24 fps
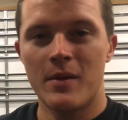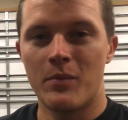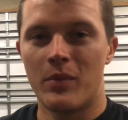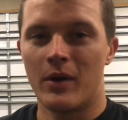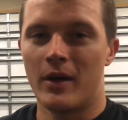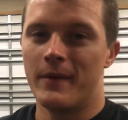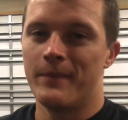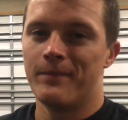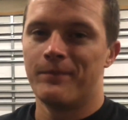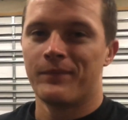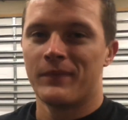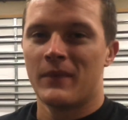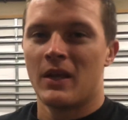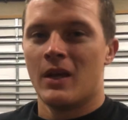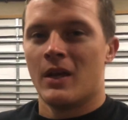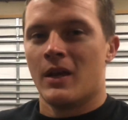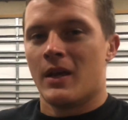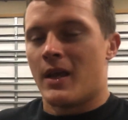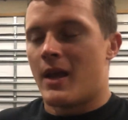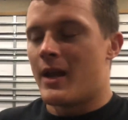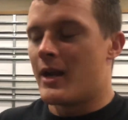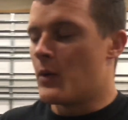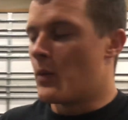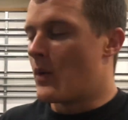But
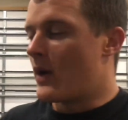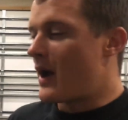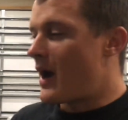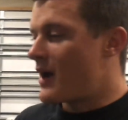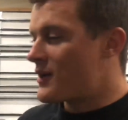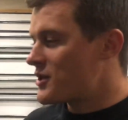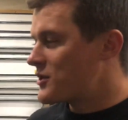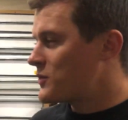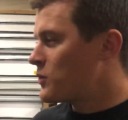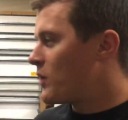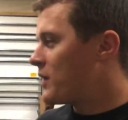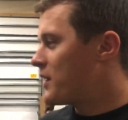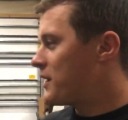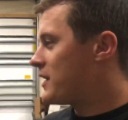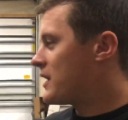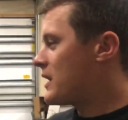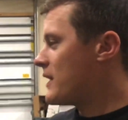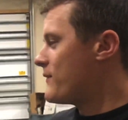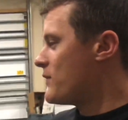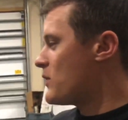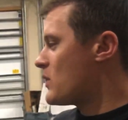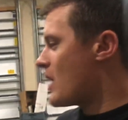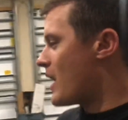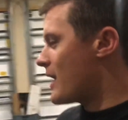anyway, I just wanted to
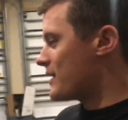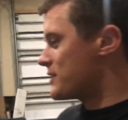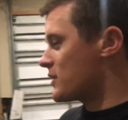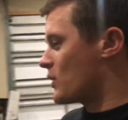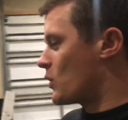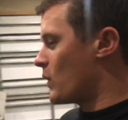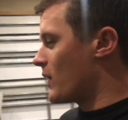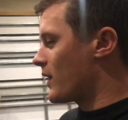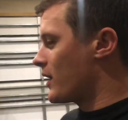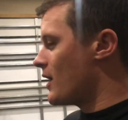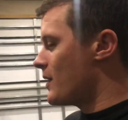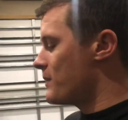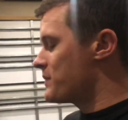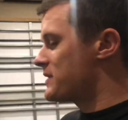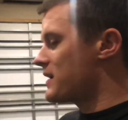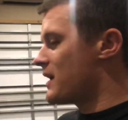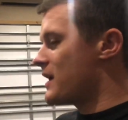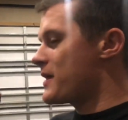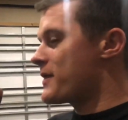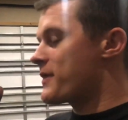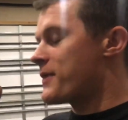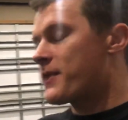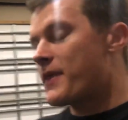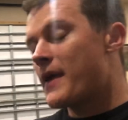give you guys a quick
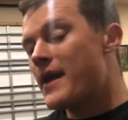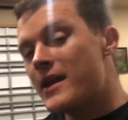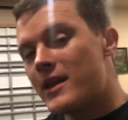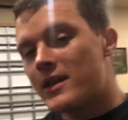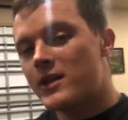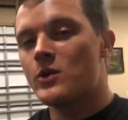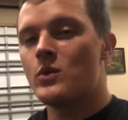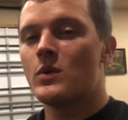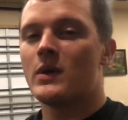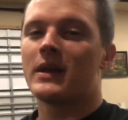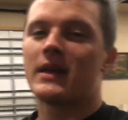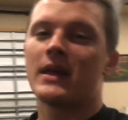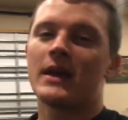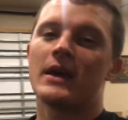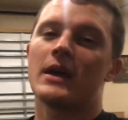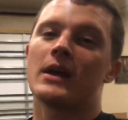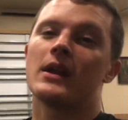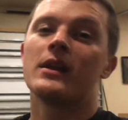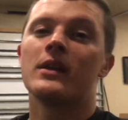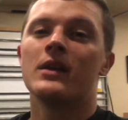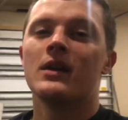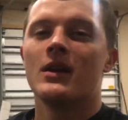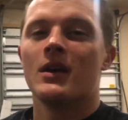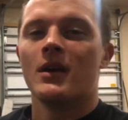update. Thank you
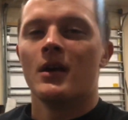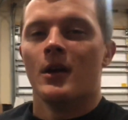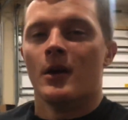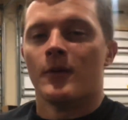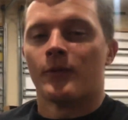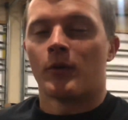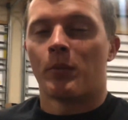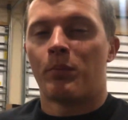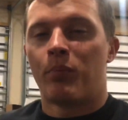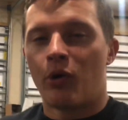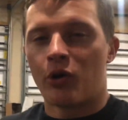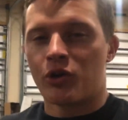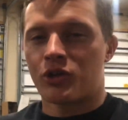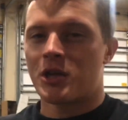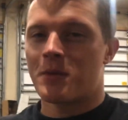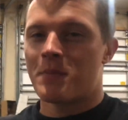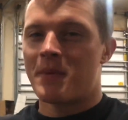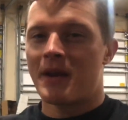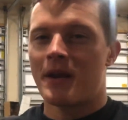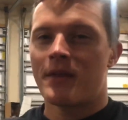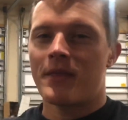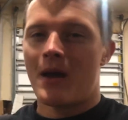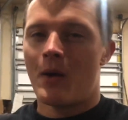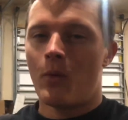again for pushing
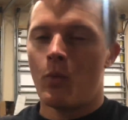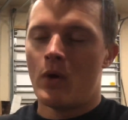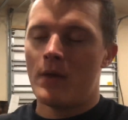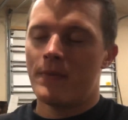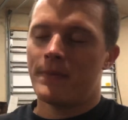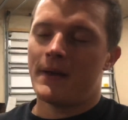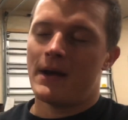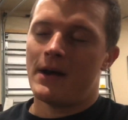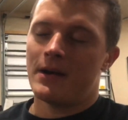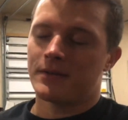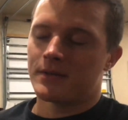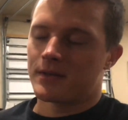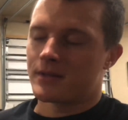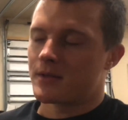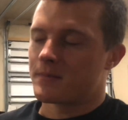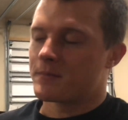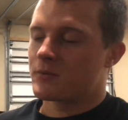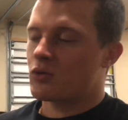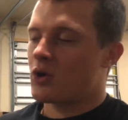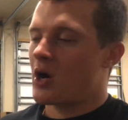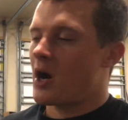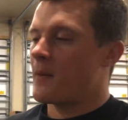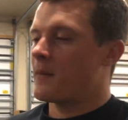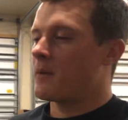me to that 1,000
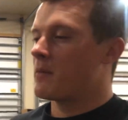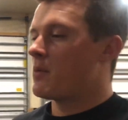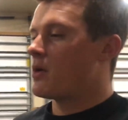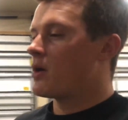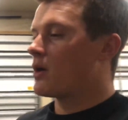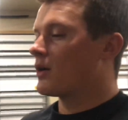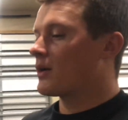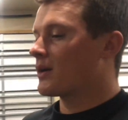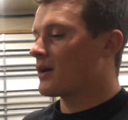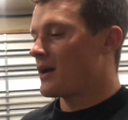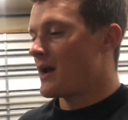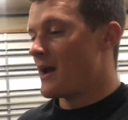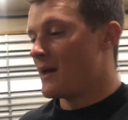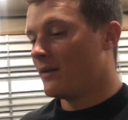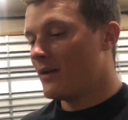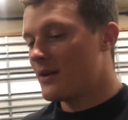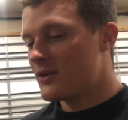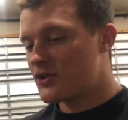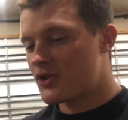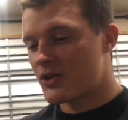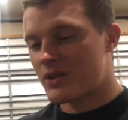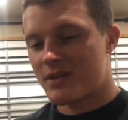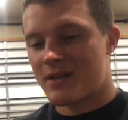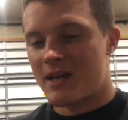subscriber mark, and
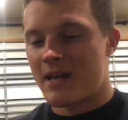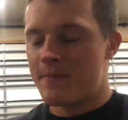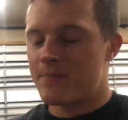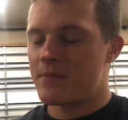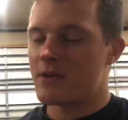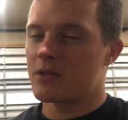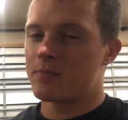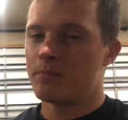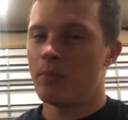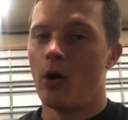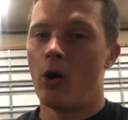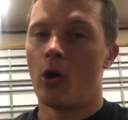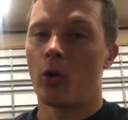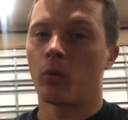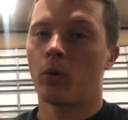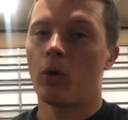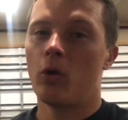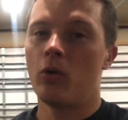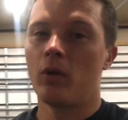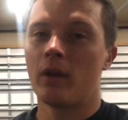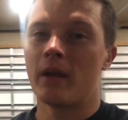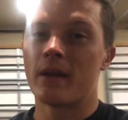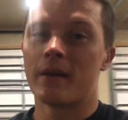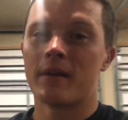let's just keep this ball
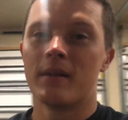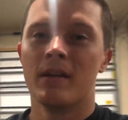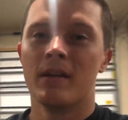rolling.